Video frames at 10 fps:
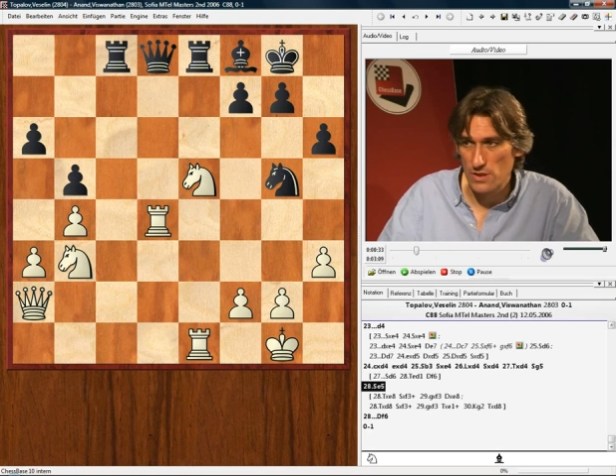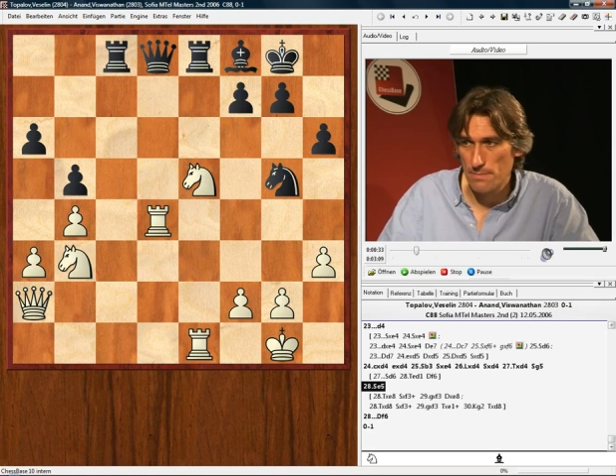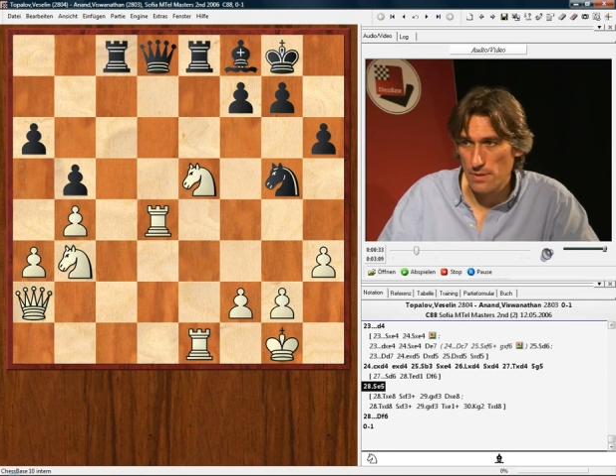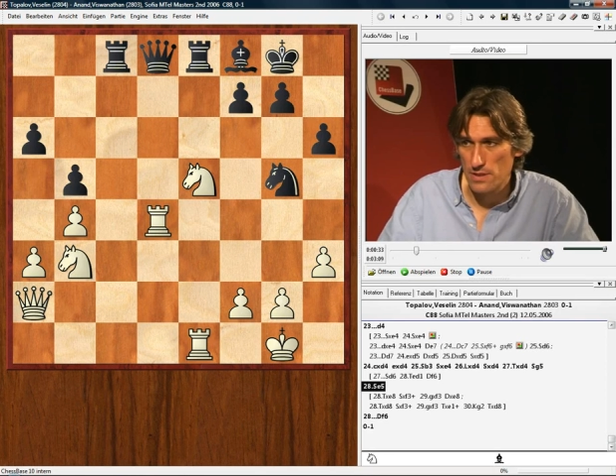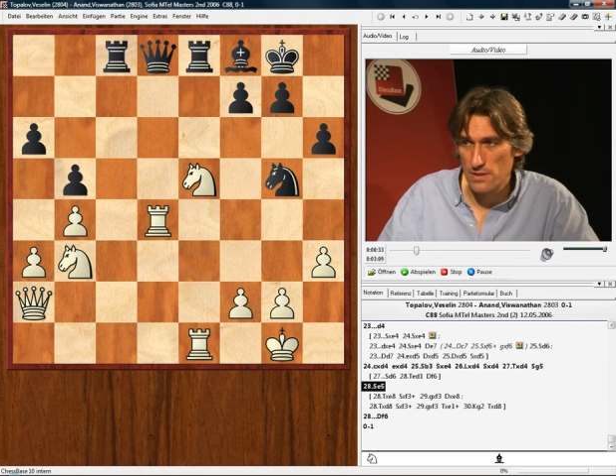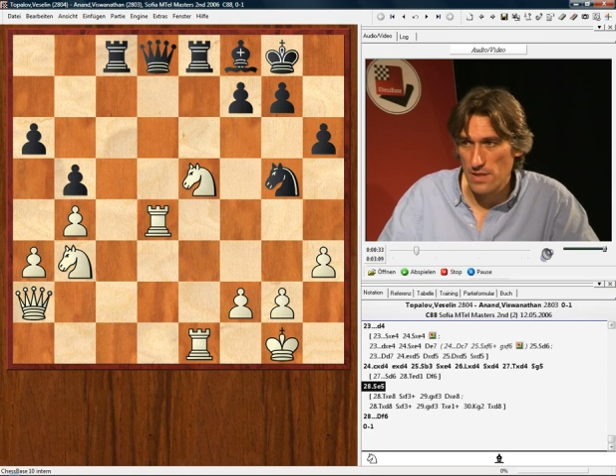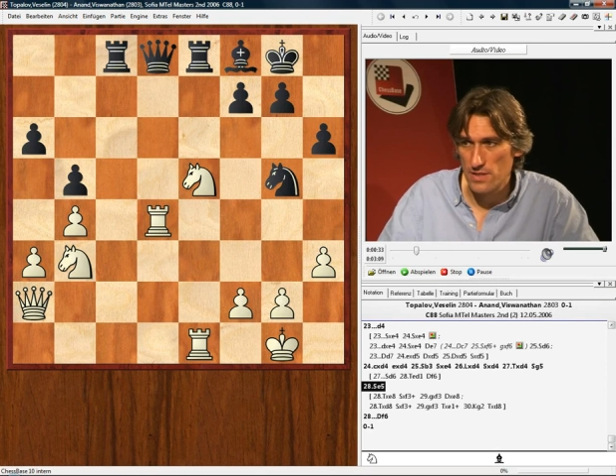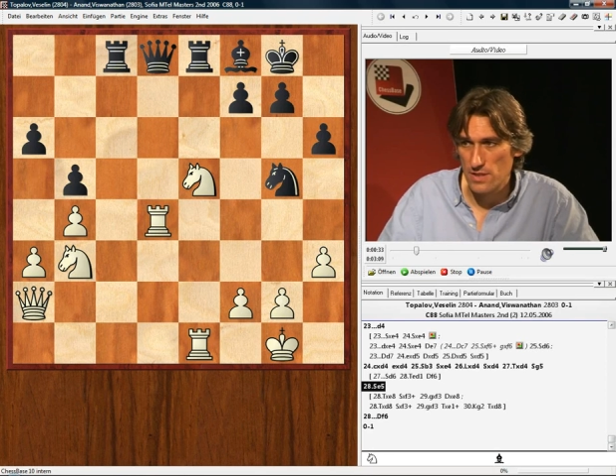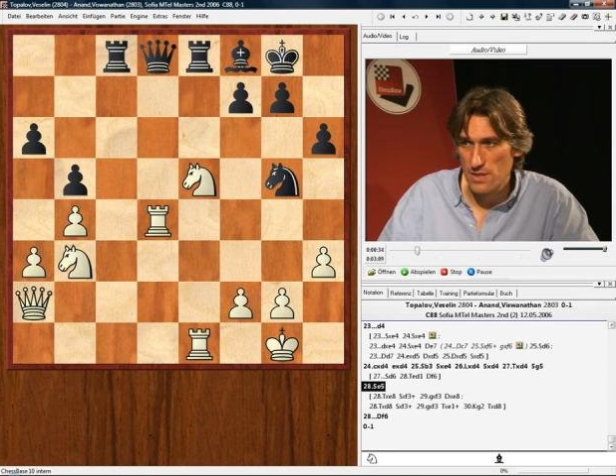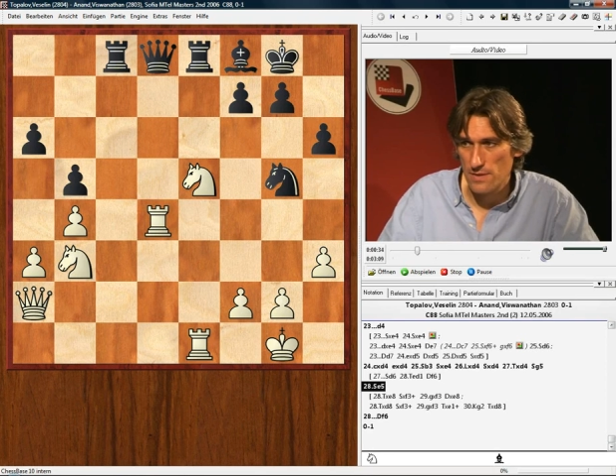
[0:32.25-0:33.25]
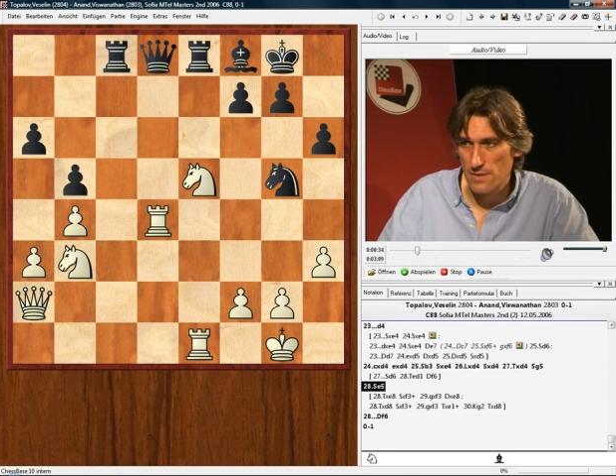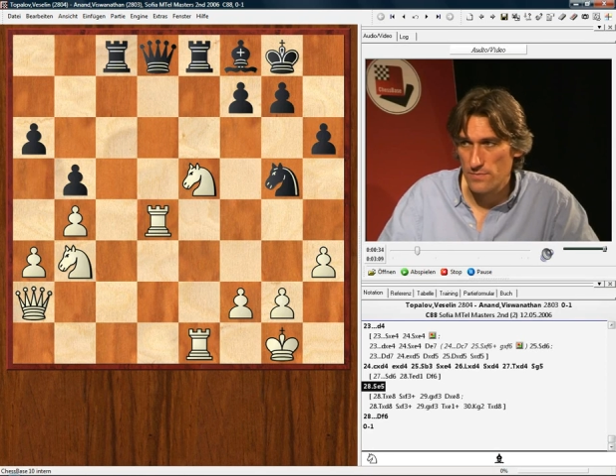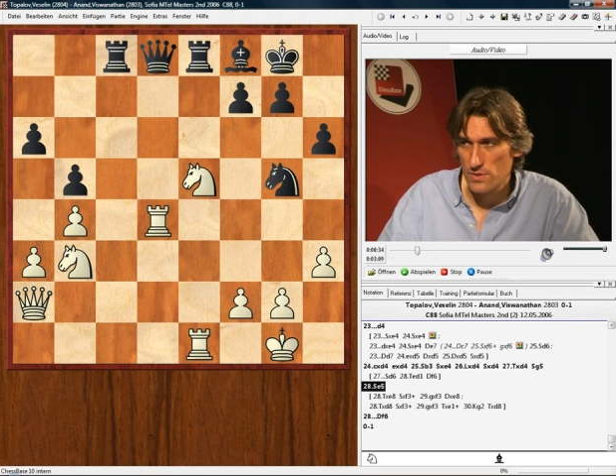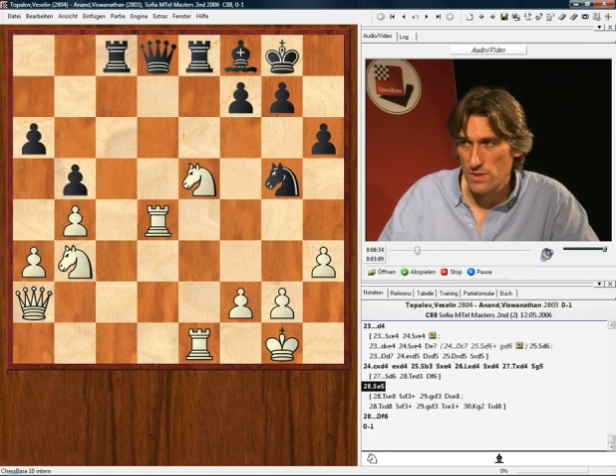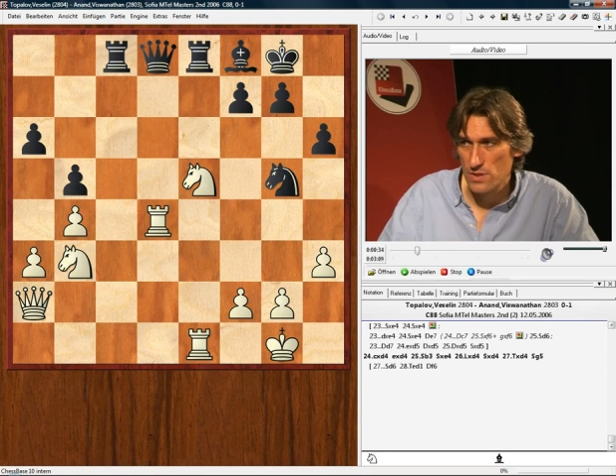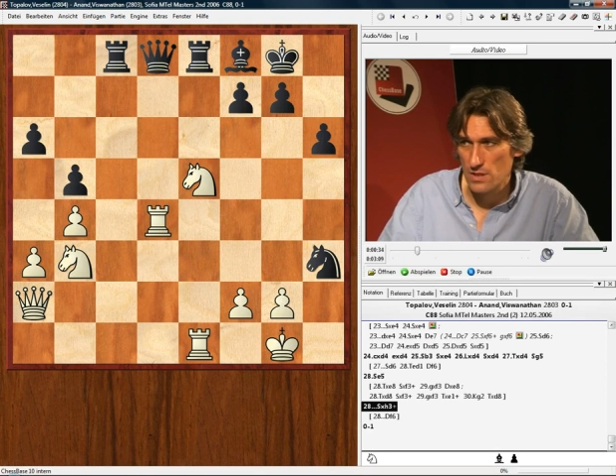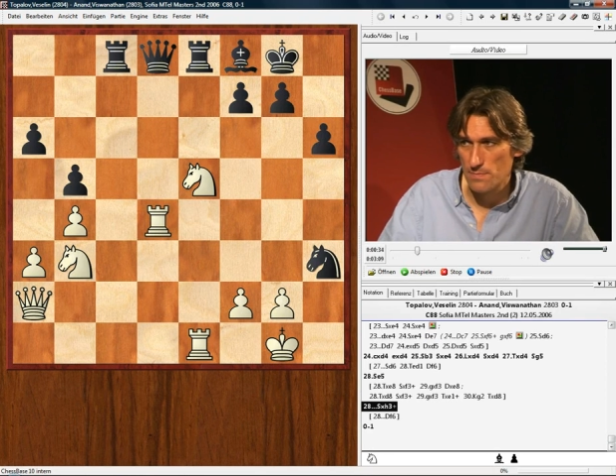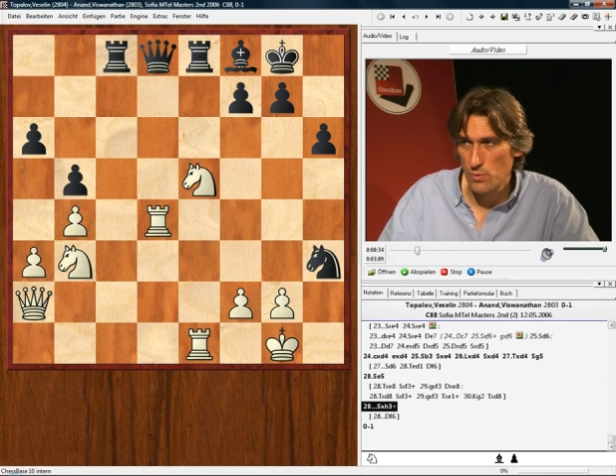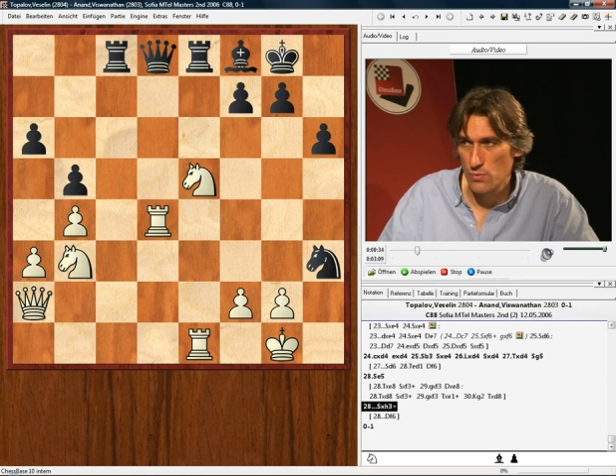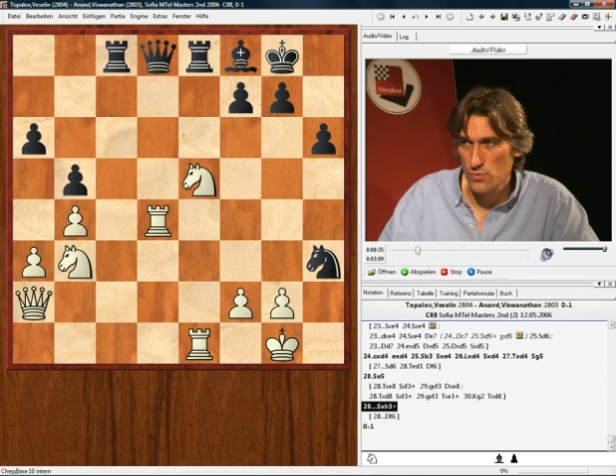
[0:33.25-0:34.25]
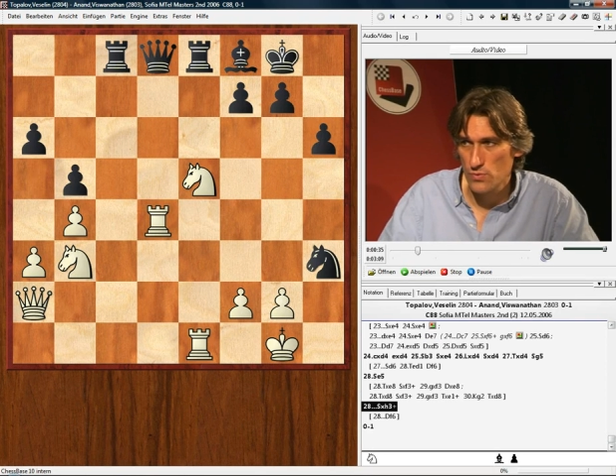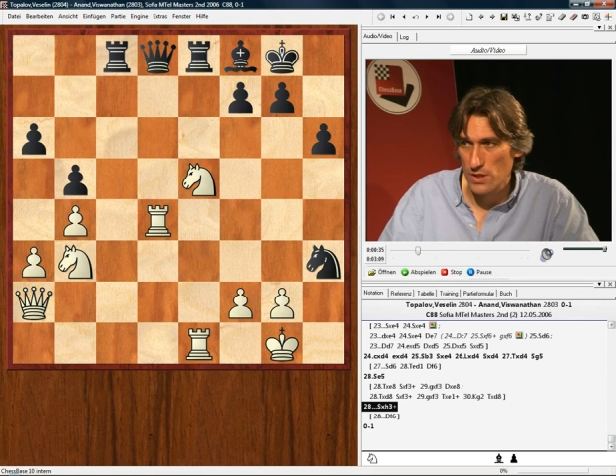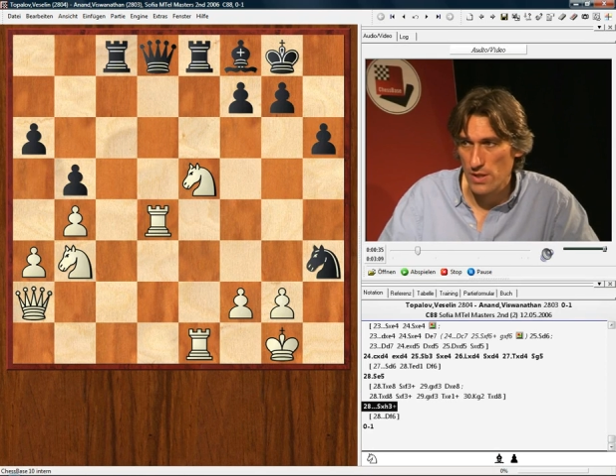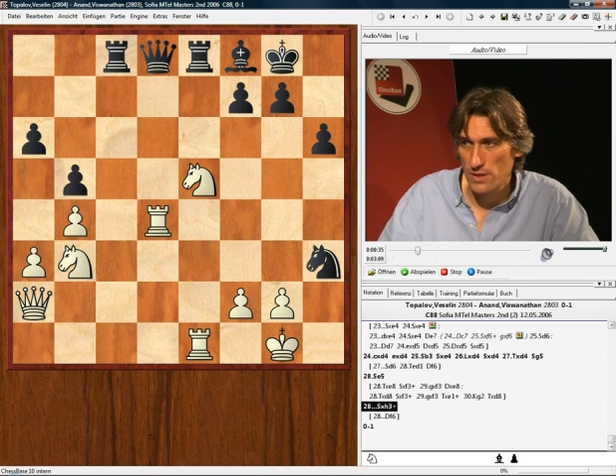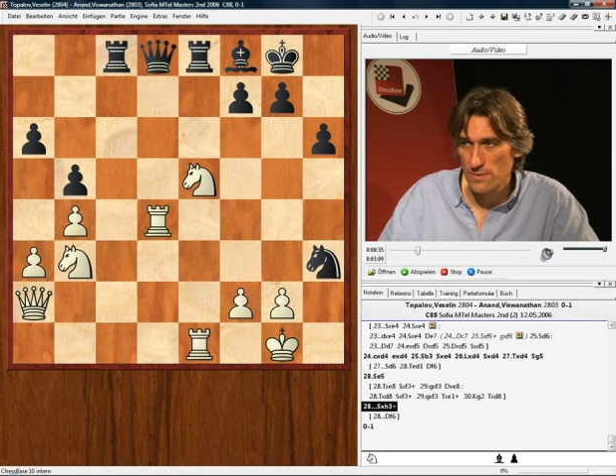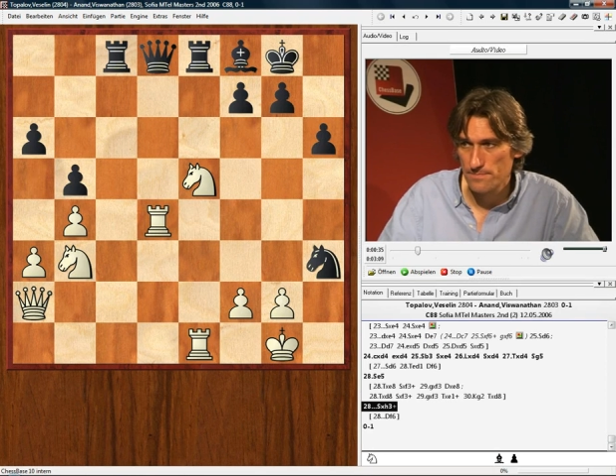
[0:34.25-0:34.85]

He played knight takes pawn check.